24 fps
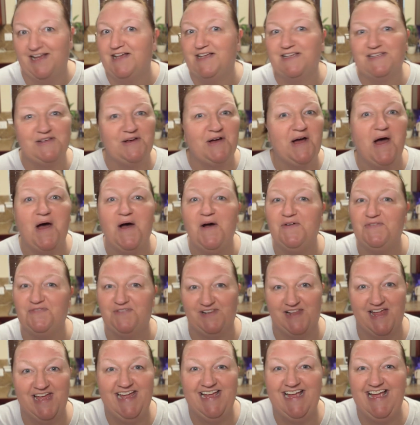So
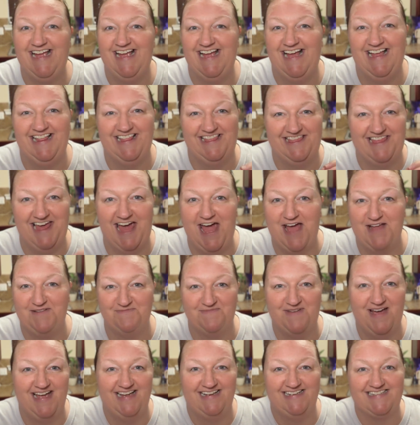hopefully that
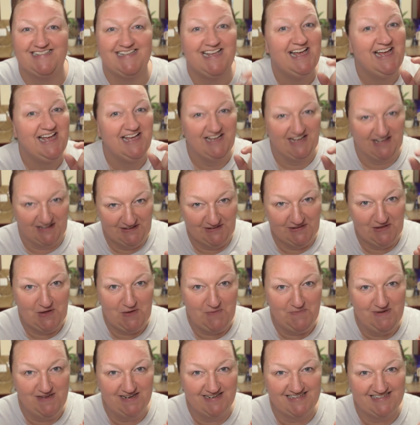makes a little
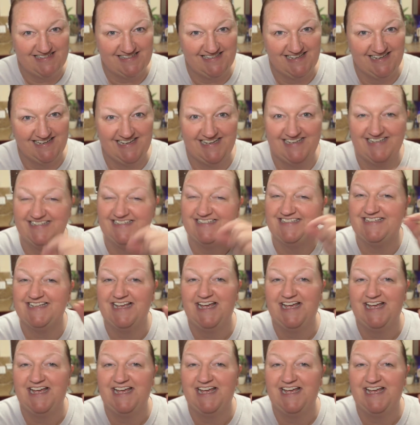bit of sense.